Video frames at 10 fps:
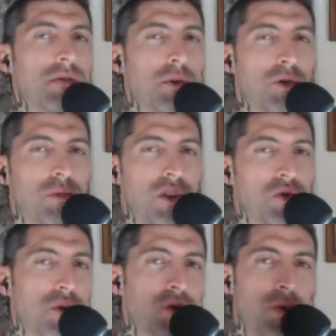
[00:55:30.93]
it would be
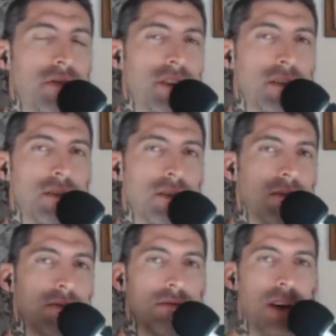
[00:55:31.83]
George Whitefield
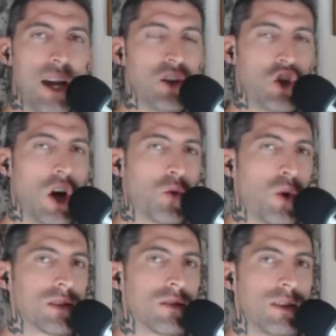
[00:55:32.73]
and John
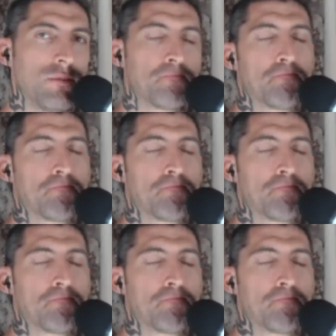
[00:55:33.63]
Wesley.